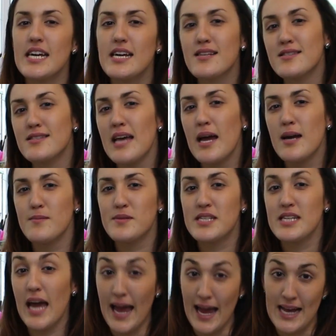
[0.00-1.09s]
except
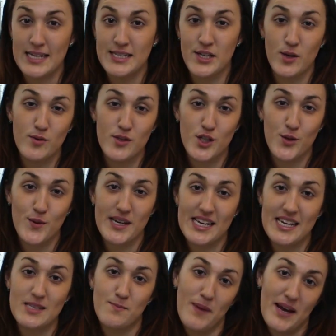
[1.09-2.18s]
Ed, who was doing
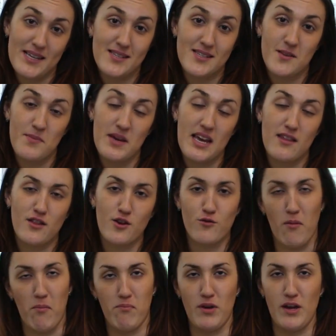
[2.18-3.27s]
his best to be the
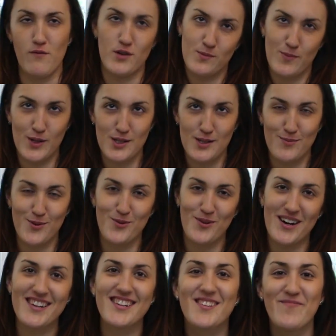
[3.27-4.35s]
grumpy, responsible
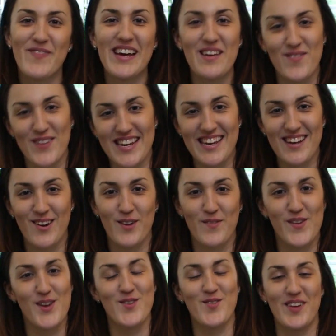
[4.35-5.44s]
one, but even he got a
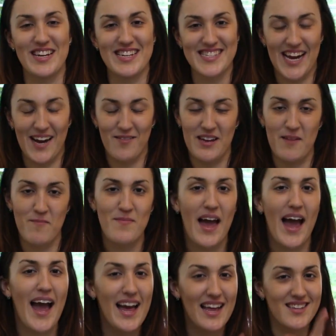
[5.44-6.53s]
few drinks down him,
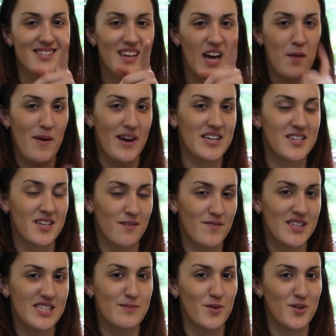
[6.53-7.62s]
and I managed to
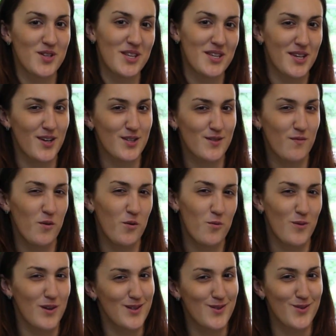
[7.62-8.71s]
convince him onto the dance floor
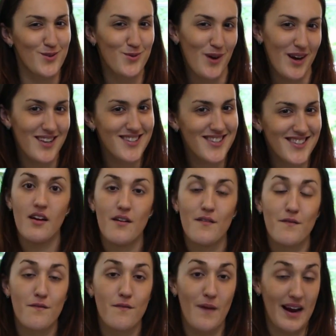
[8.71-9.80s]
once or twice.
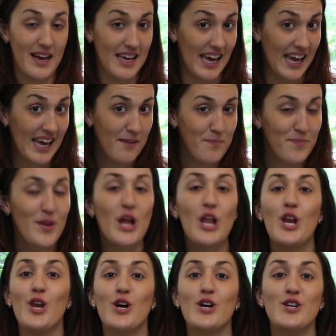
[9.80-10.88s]
Frankie,
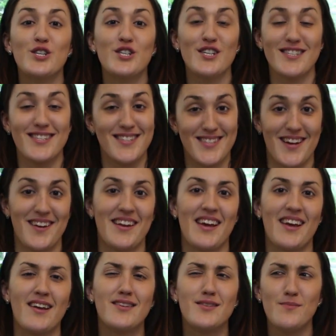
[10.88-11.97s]
looked
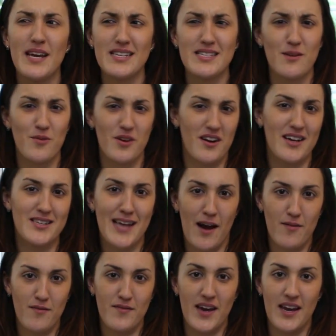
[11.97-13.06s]
stunning. It's amazing what a nice
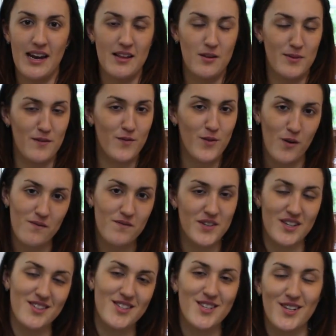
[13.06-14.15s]
outfit and a little bit of
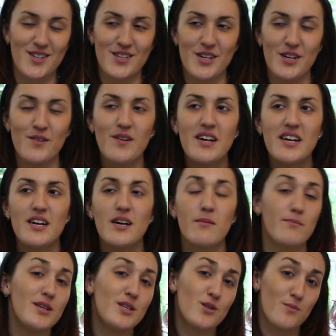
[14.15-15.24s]
confidence can do.
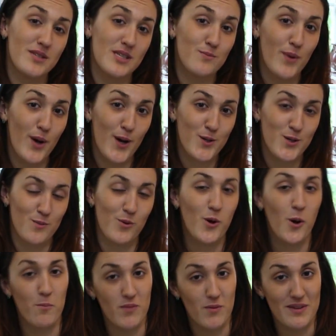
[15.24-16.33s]
Mr. and Mrs. Bertram were
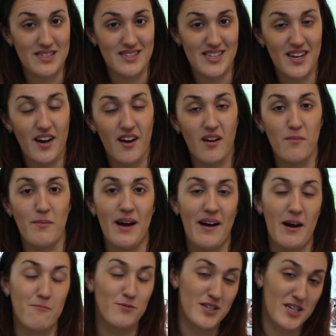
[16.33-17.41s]
complimenting her about
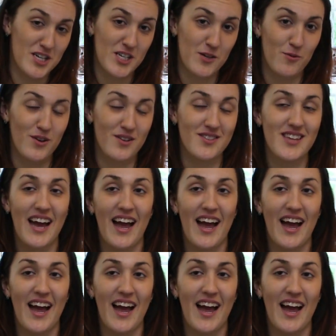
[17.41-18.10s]
how pretty she was